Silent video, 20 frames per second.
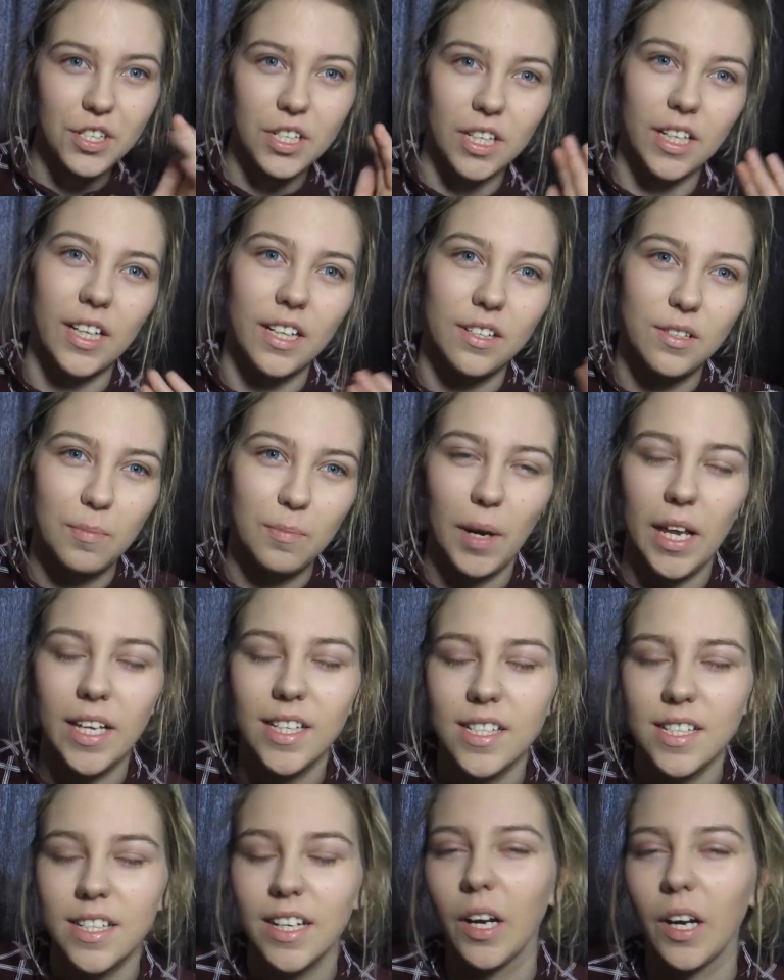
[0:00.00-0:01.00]
It has
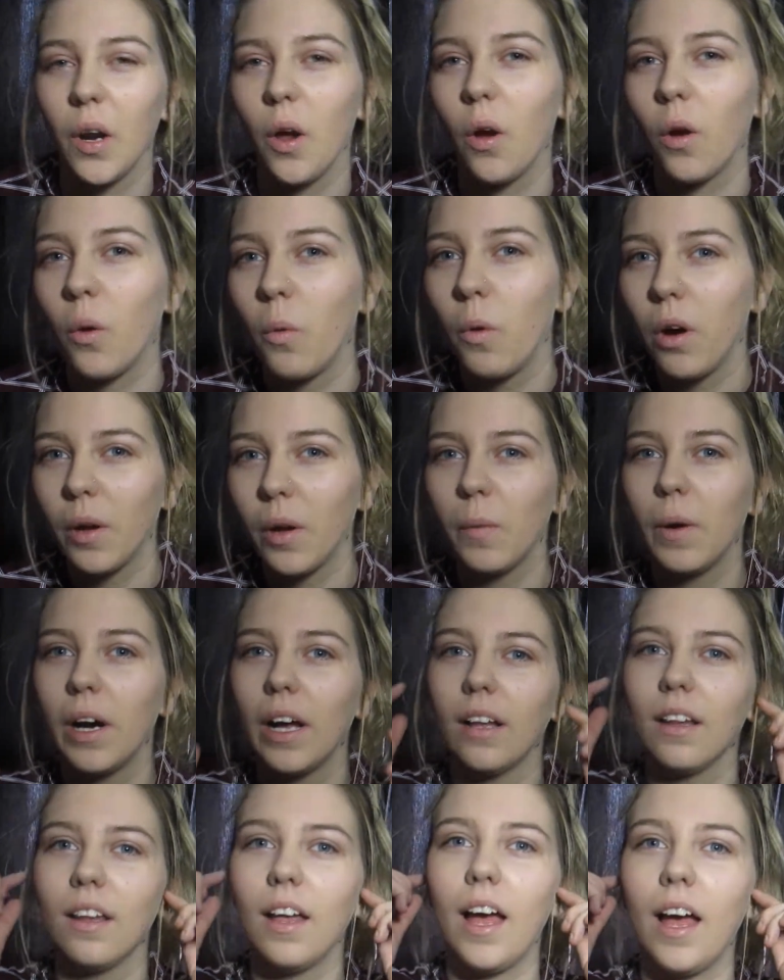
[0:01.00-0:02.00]
blended in quite
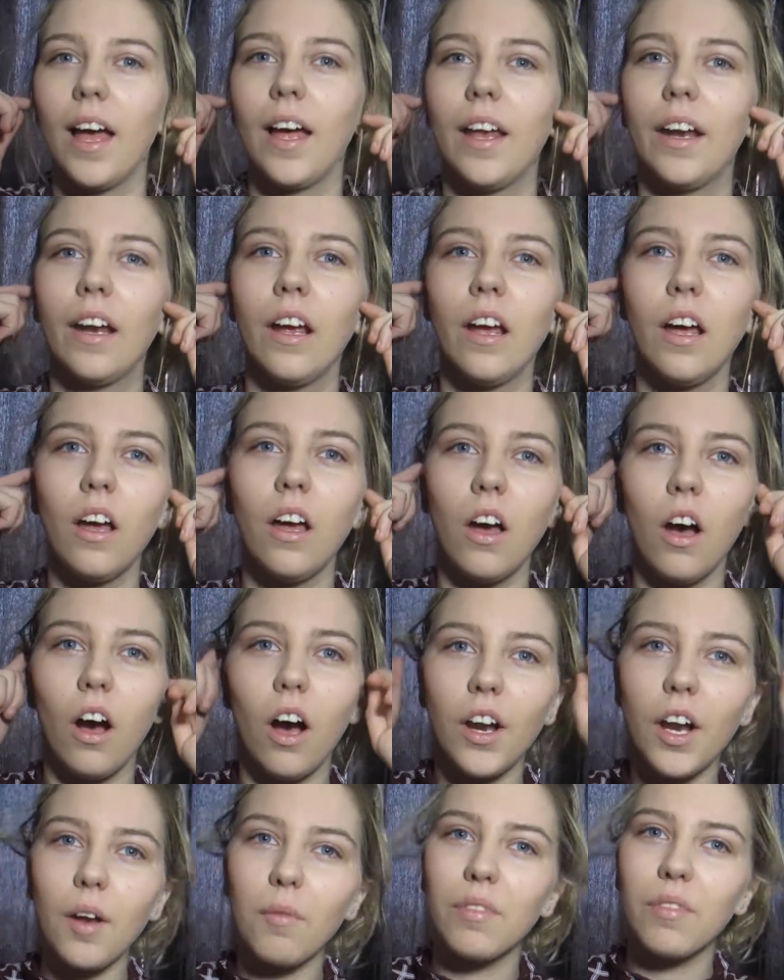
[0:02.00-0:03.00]
well, and I
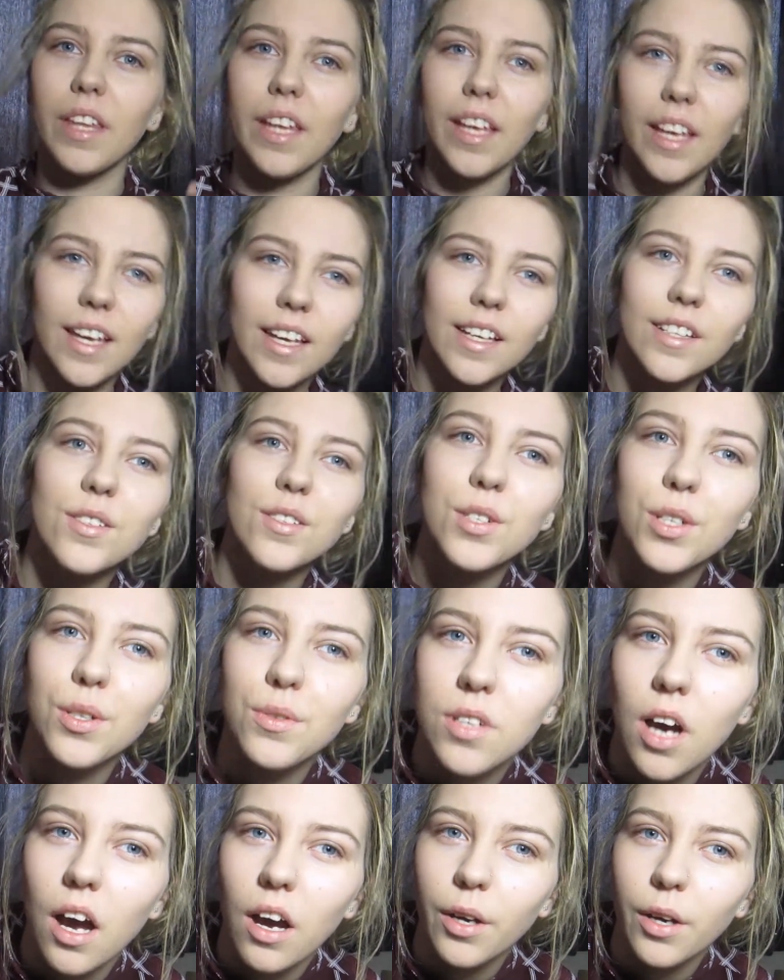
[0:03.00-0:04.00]
don't think it is too
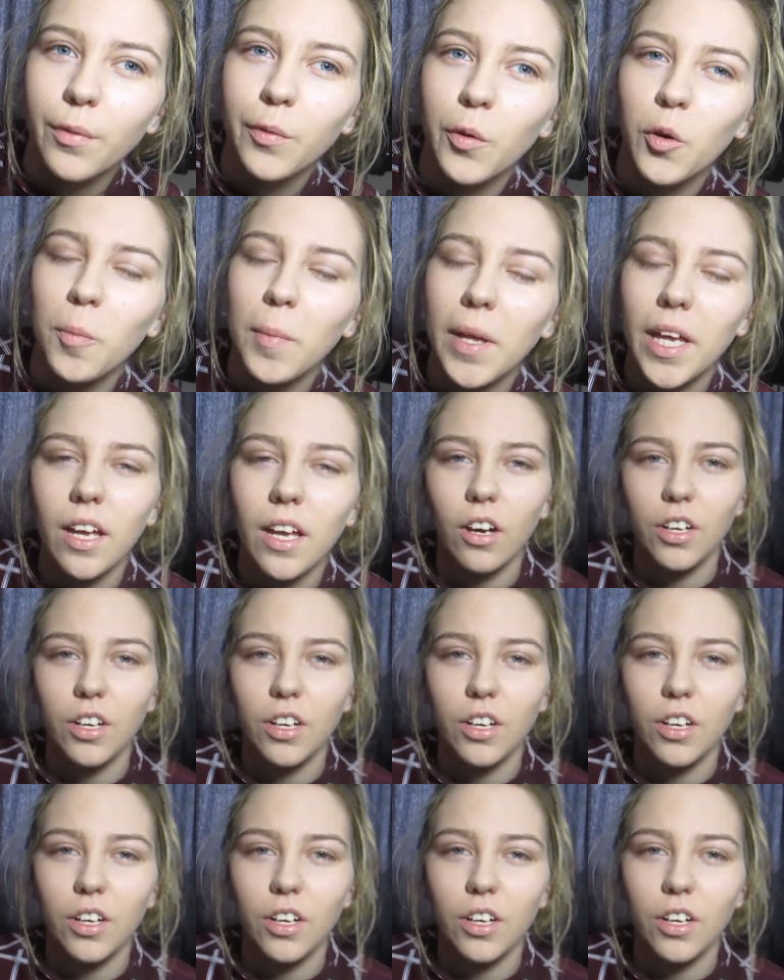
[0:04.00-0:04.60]
dark for me.